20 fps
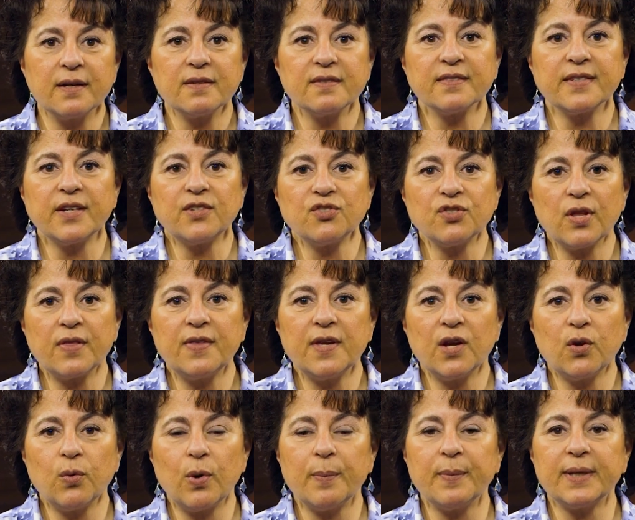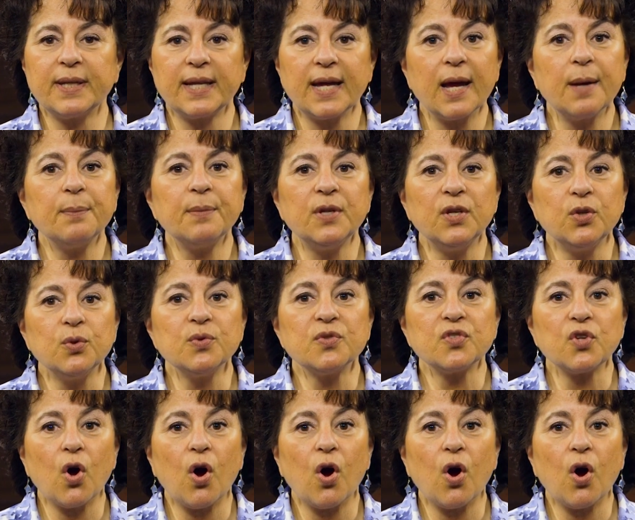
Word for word: such that the equipment can be used